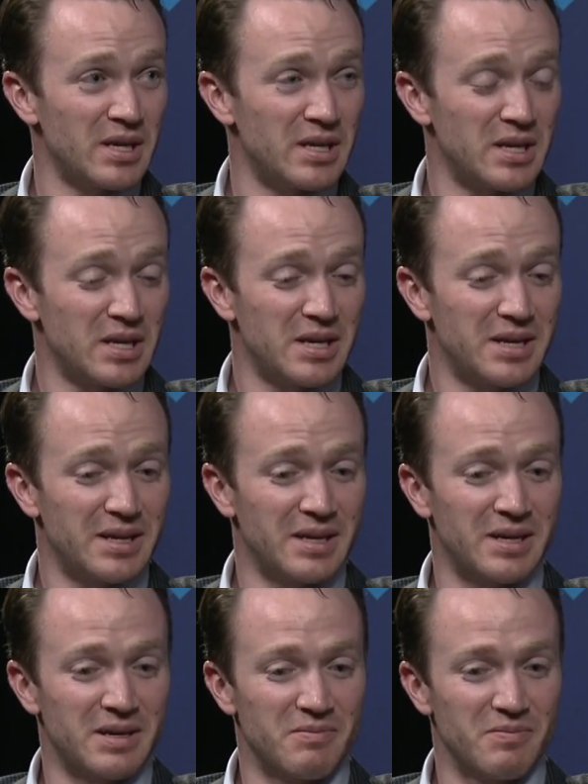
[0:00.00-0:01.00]
And,
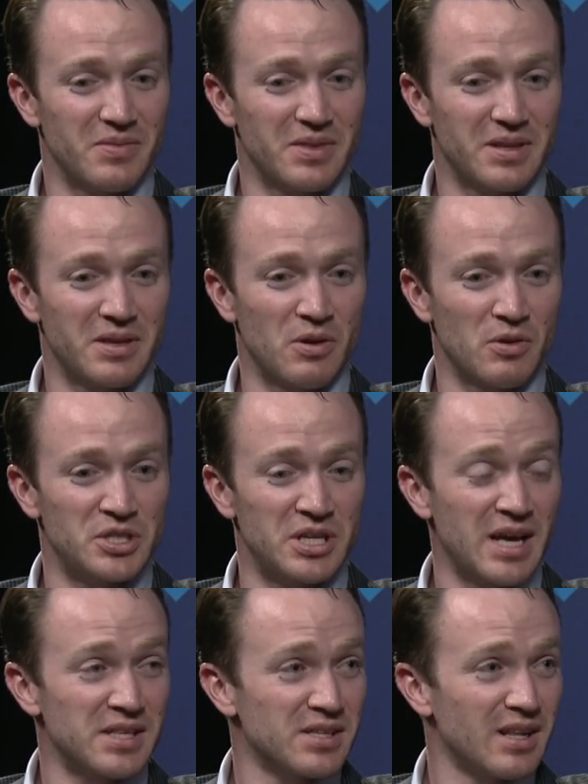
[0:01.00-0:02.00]
um, you know,
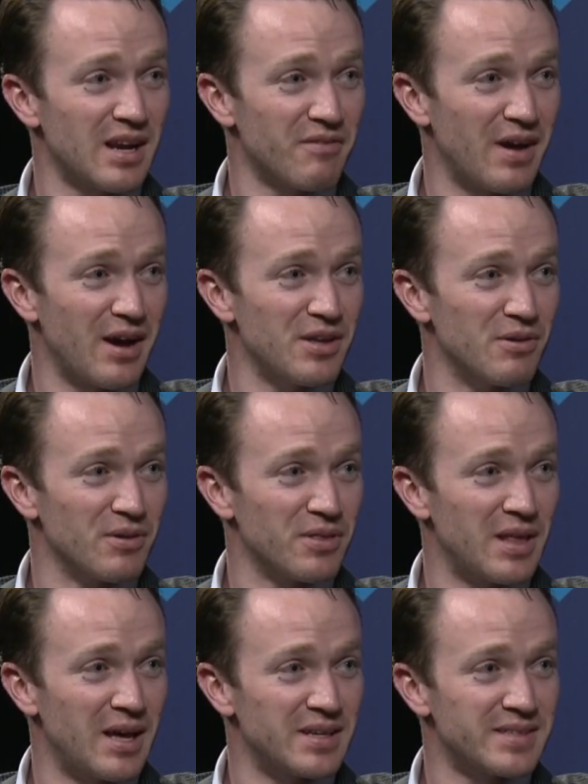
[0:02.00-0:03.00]
she adds a lot of value with
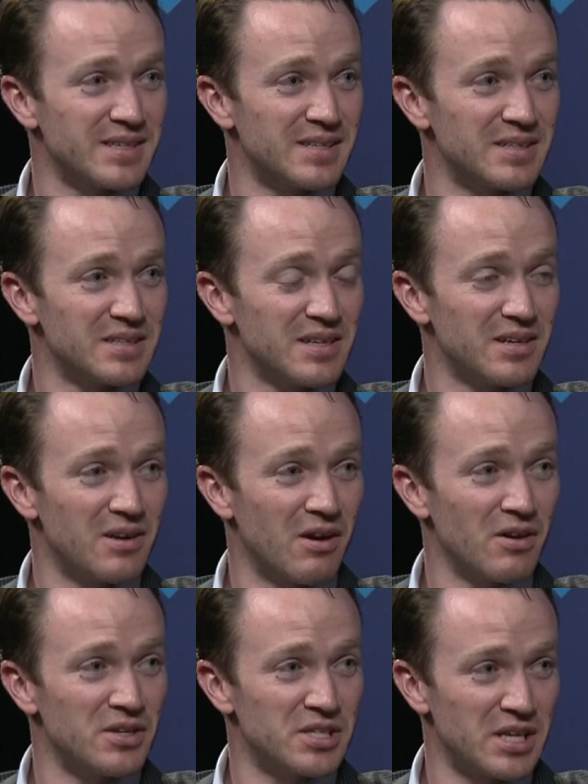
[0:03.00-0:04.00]
that uh,
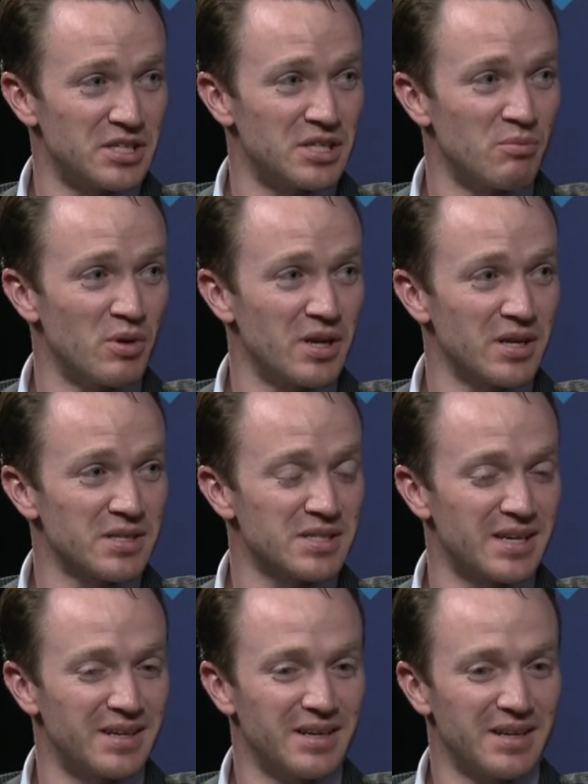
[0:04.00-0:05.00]
knowledge that she brings.
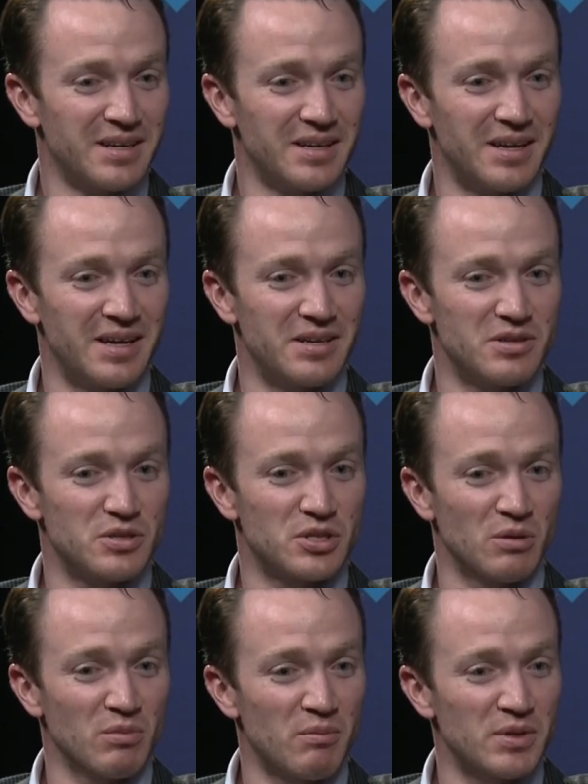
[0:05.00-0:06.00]
And, and
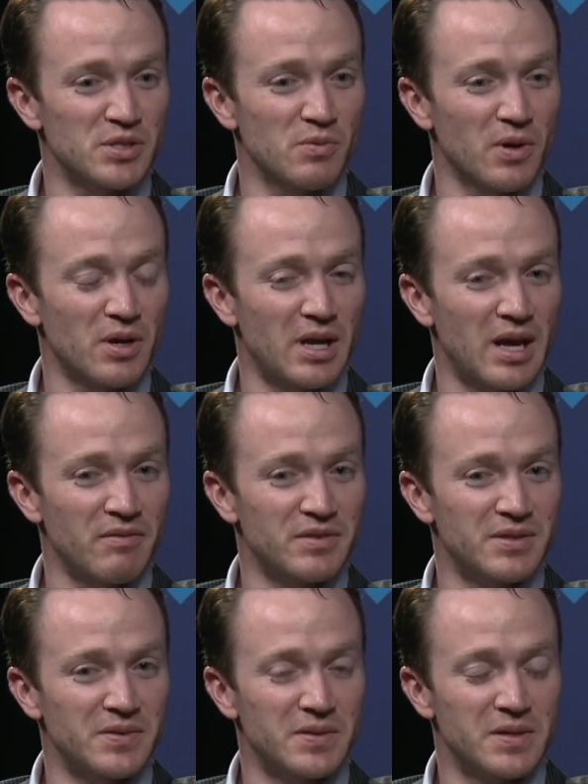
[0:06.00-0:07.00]
term limits, we're going to have
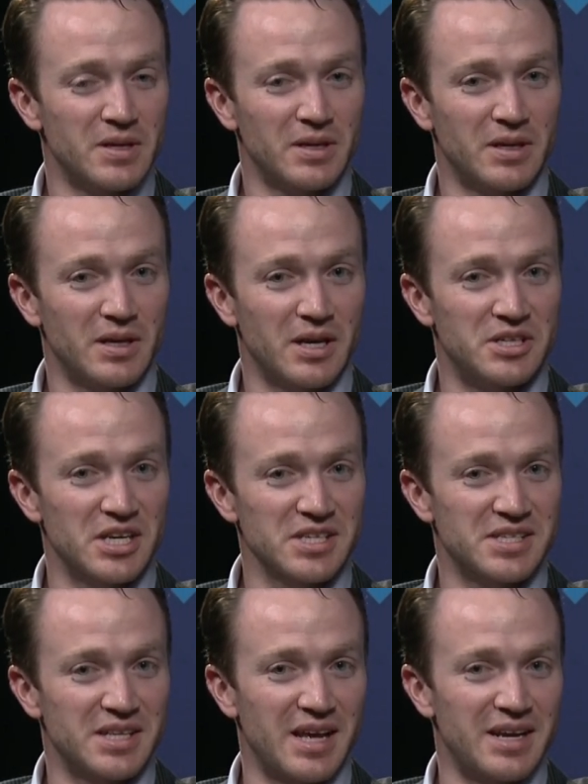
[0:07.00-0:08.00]
to
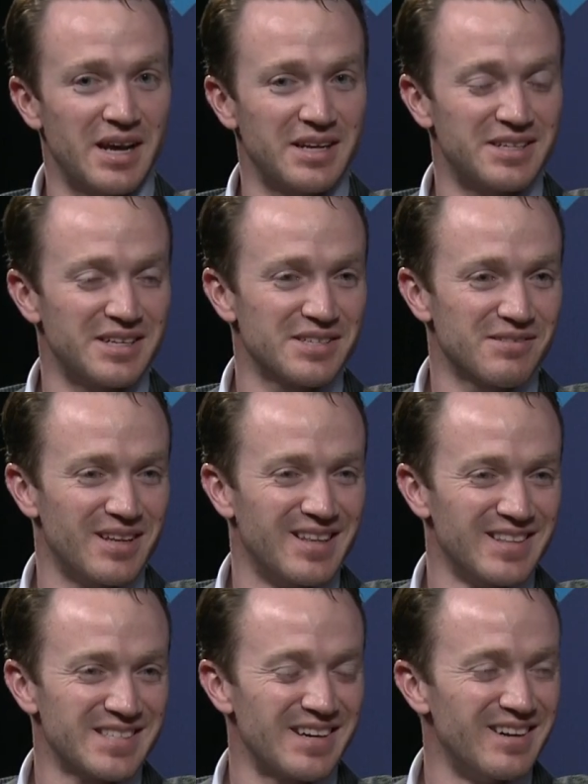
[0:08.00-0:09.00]
adjust to that, not just
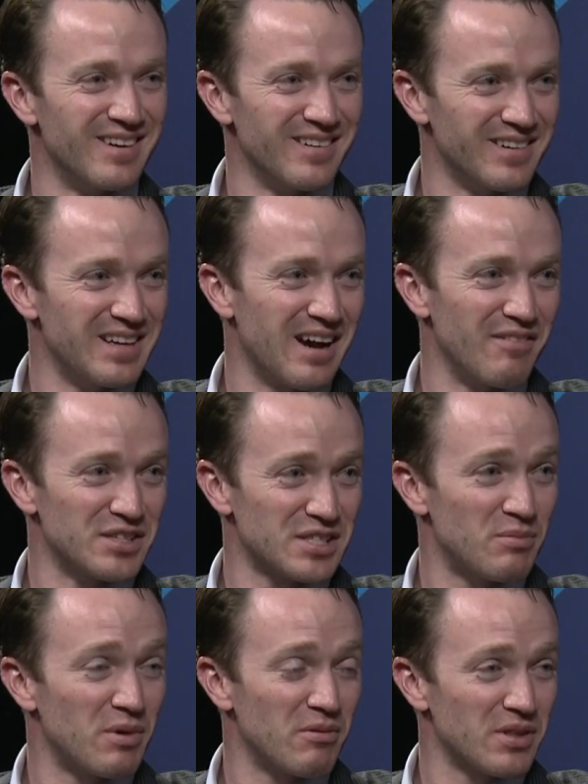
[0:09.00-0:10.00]
with Senator Lee,
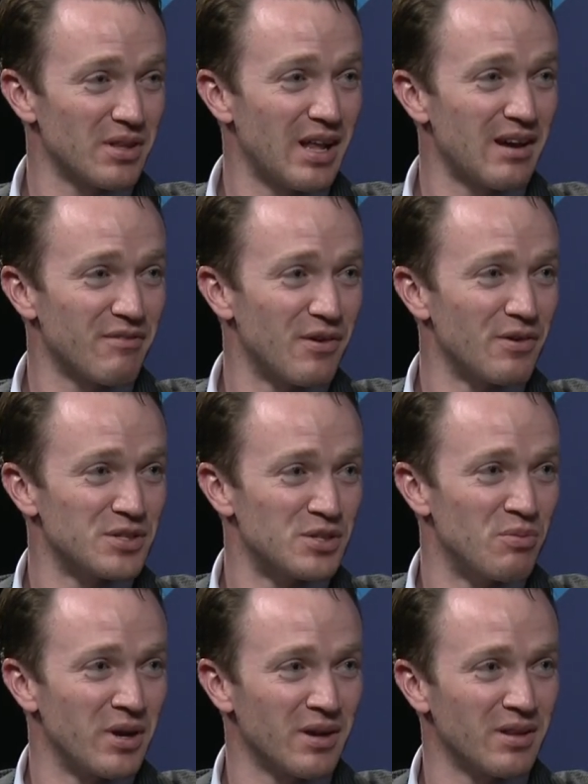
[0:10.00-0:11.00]
obviously, but with a lot of folks
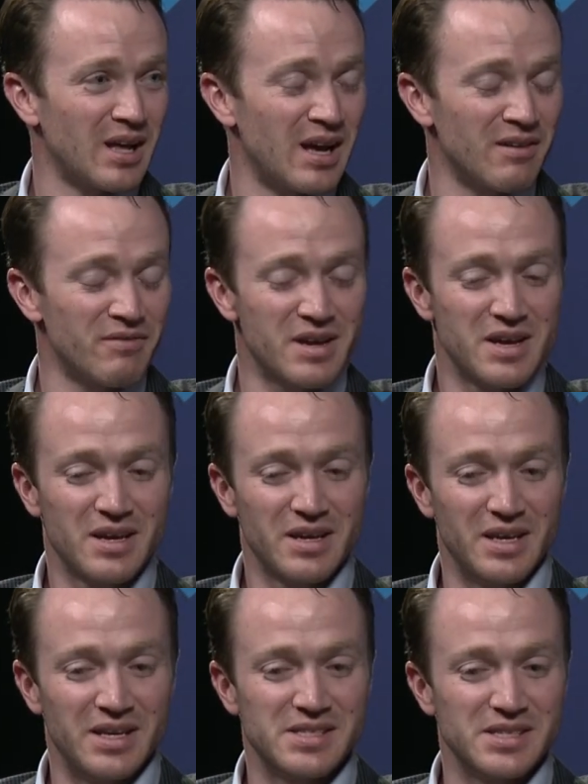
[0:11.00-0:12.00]
who bring a lot of
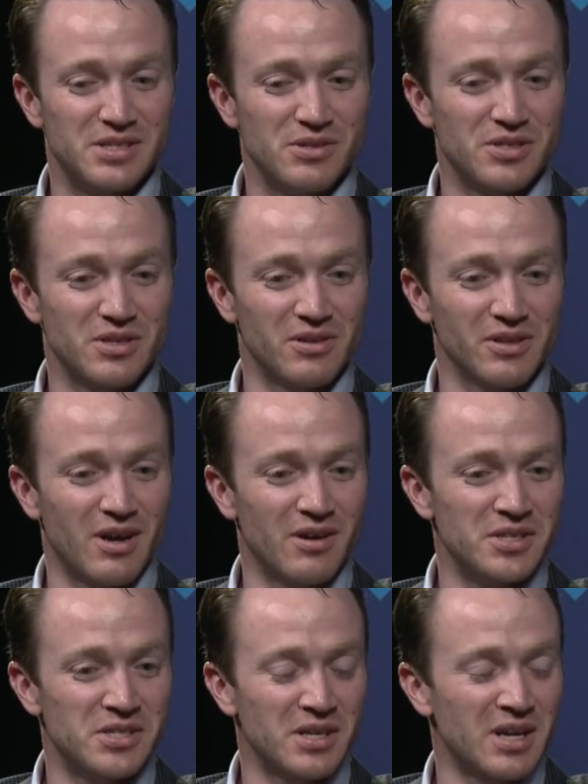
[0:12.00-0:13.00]
institutional
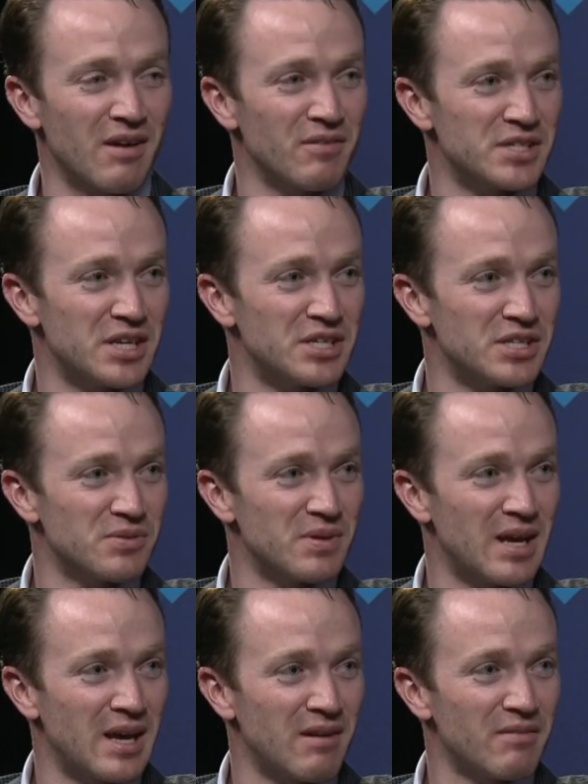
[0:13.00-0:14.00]
knowledge to the conversations we
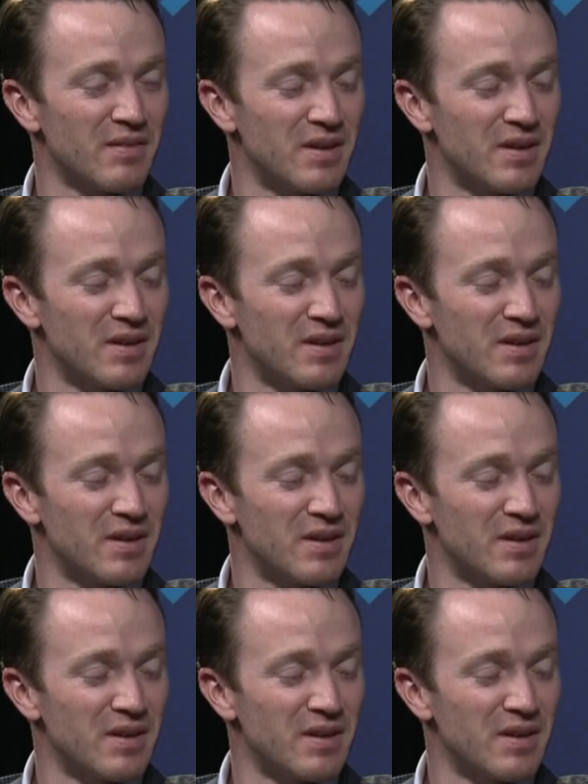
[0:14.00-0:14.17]
have.